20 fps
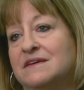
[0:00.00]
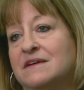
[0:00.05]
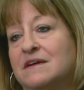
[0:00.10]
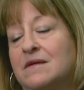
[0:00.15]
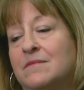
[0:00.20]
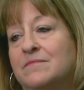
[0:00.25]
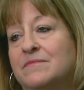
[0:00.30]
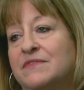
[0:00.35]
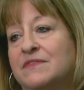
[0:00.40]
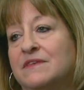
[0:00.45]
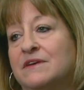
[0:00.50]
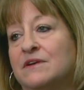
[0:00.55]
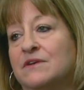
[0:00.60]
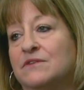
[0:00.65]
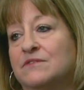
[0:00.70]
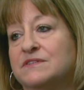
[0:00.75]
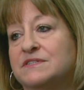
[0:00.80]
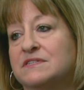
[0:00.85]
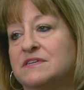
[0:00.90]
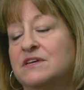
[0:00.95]
Um,
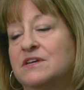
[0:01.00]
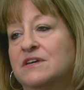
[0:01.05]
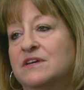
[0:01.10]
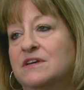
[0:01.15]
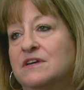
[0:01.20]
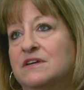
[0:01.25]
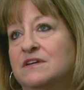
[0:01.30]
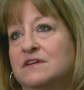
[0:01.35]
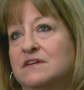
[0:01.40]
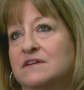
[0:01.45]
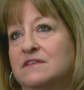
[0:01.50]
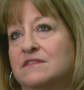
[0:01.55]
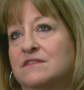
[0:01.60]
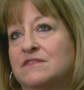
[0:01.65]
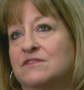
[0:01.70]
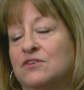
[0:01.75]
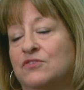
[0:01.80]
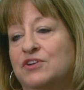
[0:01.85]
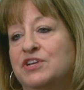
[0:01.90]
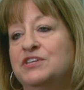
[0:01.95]
there's
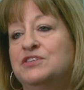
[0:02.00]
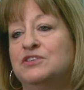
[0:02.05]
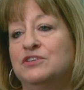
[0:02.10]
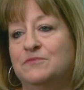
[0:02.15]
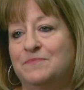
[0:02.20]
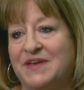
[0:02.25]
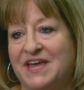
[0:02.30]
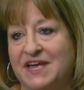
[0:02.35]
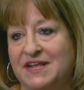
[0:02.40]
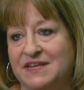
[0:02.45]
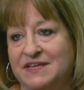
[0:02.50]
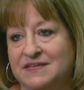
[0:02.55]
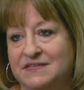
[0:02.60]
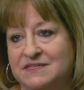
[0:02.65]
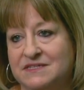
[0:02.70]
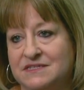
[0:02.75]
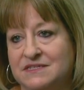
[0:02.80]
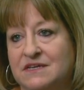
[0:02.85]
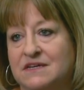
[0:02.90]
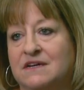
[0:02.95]
thirty-two
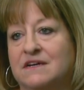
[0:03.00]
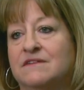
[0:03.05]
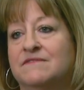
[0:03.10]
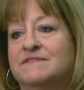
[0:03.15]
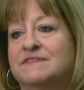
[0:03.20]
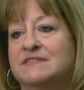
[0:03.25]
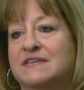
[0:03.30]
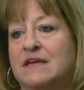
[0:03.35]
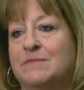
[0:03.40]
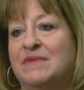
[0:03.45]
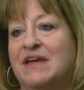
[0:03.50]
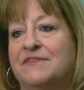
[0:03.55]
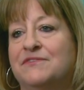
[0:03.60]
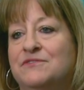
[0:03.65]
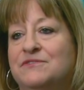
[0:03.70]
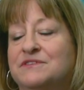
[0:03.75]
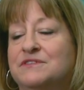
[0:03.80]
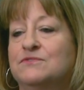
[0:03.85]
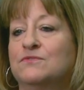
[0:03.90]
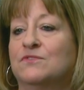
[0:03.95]
paintings of Saint
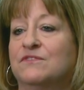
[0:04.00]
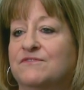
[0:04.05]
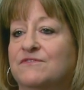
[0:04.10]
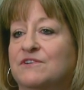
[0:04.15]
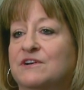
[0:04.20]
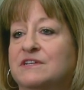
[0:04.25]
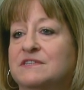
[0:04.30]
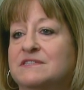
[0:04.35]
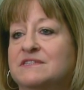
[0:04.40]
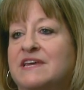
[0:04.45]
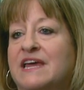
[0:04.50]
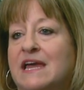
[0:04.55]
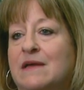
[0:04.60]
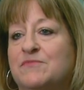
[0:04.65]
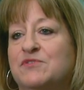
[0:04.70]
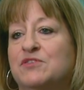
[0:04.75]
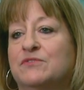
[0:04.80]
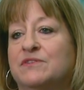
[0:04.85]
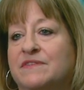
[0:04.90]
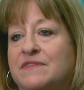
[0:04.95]
Matthew's storefronts
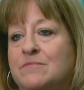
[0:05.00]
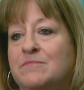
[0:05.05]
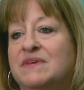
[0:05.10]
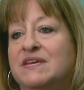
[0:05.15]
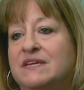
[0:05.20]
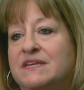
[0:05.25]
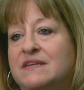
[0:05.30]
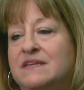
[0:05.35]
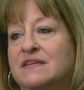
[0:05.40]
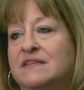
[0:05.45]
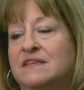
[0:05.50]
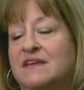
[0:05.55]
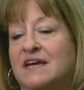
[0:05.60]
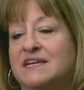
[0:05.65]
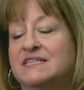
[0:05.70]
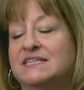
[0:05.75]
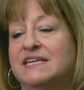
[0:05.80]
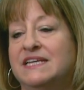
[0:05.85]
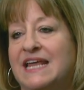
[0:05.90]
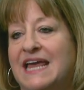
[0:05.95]
captured in the mid
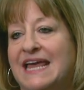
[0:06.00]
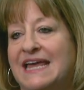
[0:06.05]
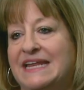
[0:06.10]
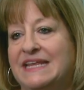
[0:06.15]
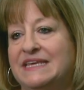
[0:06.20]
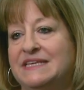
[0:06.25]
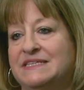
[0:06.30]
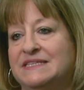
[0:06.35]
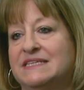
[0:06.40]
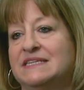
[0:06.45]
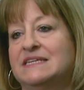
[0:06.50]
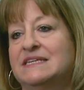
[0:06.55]
nineteen eighties.